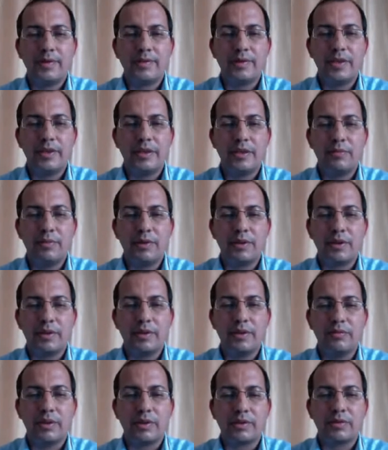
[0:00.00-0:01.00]
centimeter
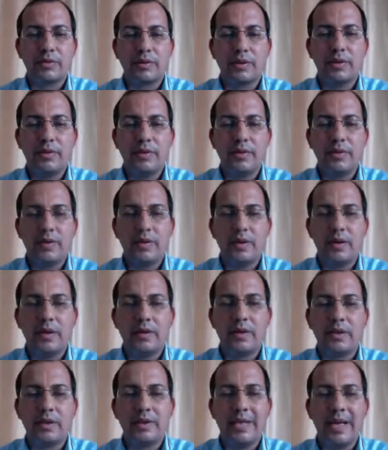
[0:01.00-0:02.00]
inverse. Okay,
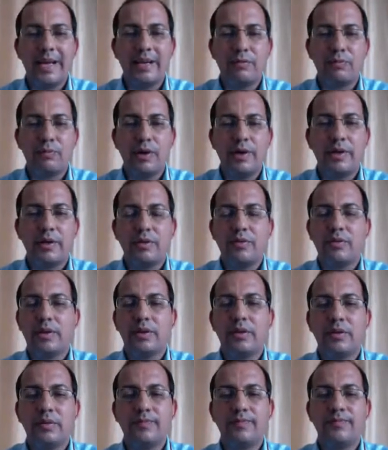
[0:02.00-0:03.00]
until that point
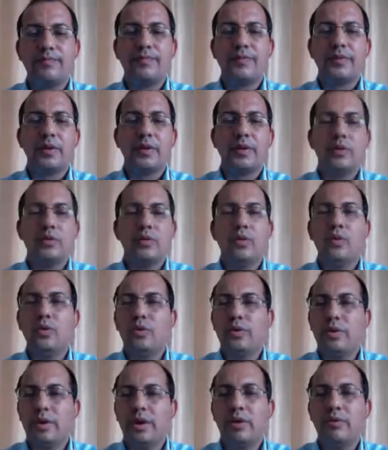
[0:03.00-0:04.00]
you can
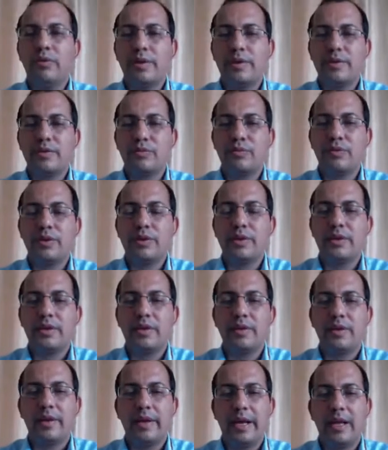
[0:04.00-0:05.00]
go nowadays with
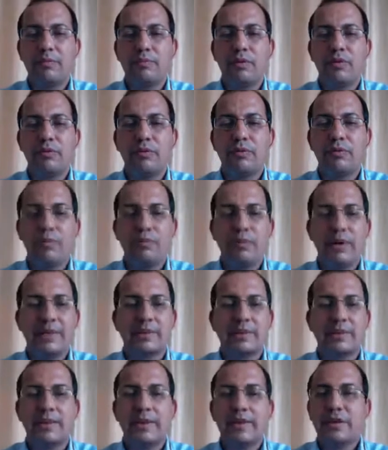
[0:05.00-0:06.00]
the help of the
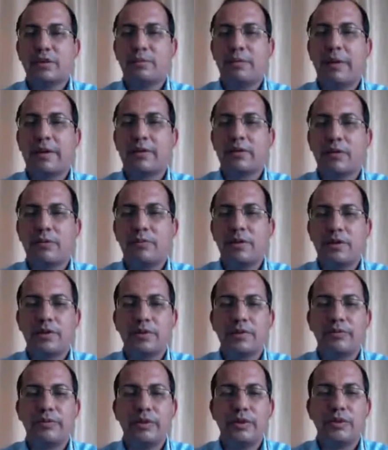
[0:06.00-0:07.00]
best
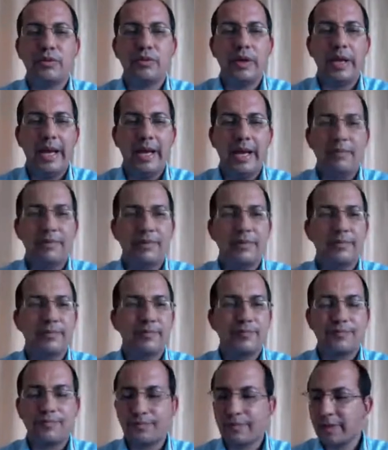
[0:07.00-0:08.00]
specters which you have.
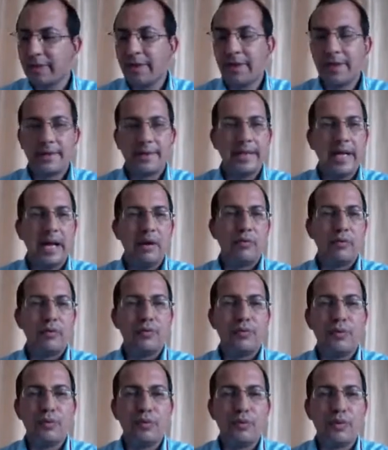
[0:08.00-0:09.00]
Now, if
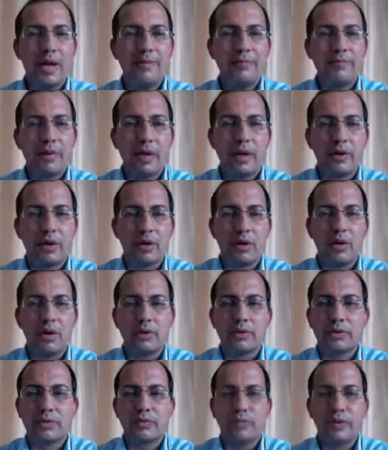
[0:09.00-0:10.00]
you come
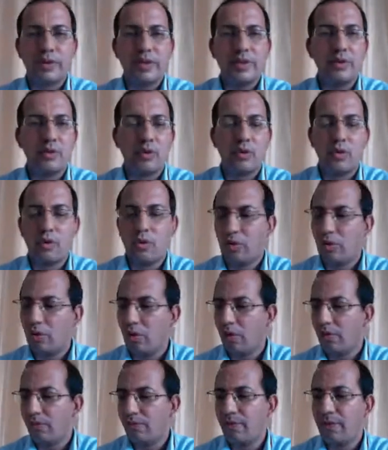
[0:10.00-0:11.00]
across what is the role
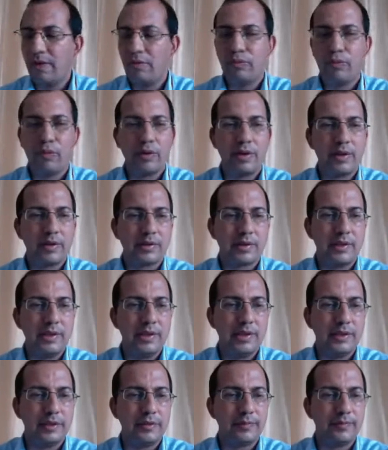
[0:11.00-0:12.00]
of the Fourier
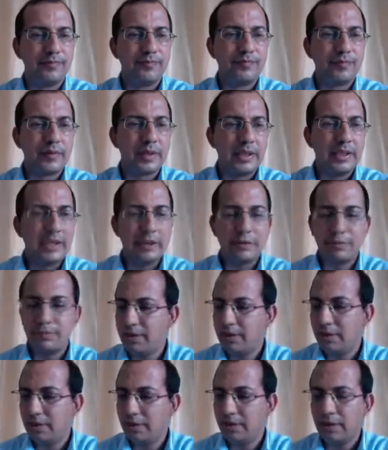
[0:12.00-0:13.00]
series, let
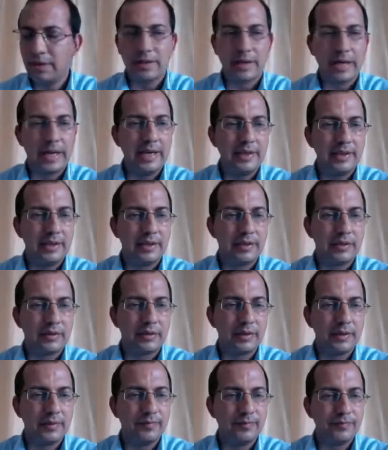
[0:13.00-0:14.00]
me write it.
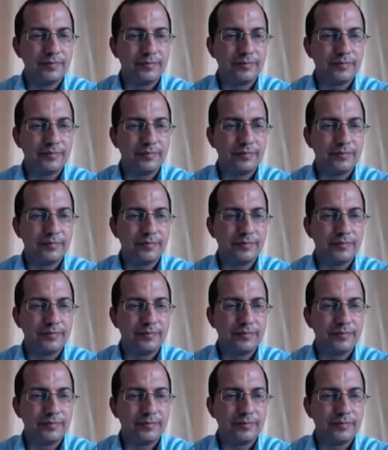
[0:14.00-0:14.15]
Okay,